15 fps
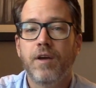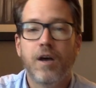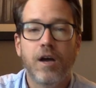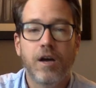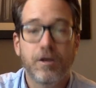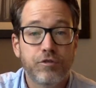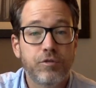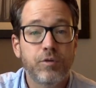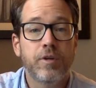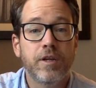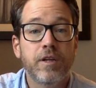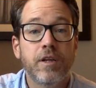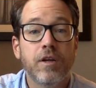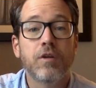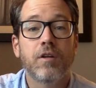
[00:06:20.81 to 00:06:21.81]
uh, so
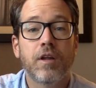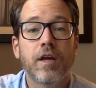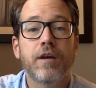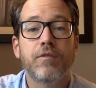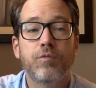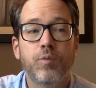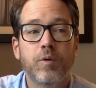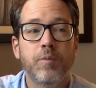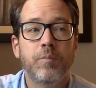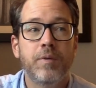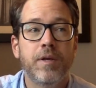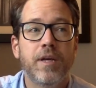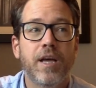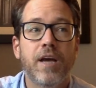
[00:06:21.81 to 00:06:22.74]
that their life will be